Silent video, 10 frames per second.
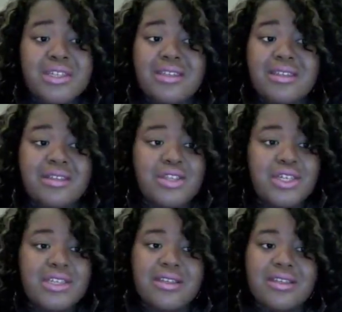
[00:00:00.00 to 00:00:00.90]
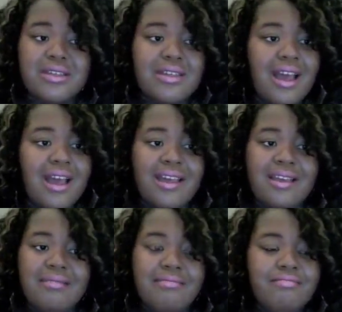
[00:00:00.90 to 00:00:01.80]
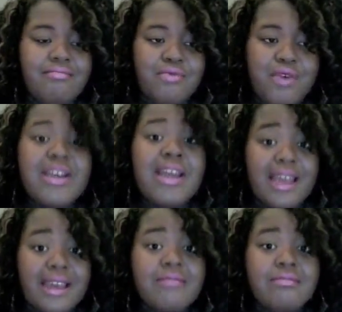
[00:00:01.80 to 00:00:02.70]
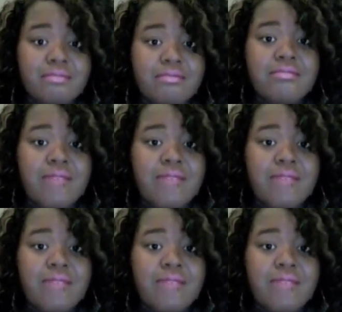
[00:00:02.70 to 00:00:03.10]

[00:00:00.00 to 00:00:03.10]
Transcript: which is just I one day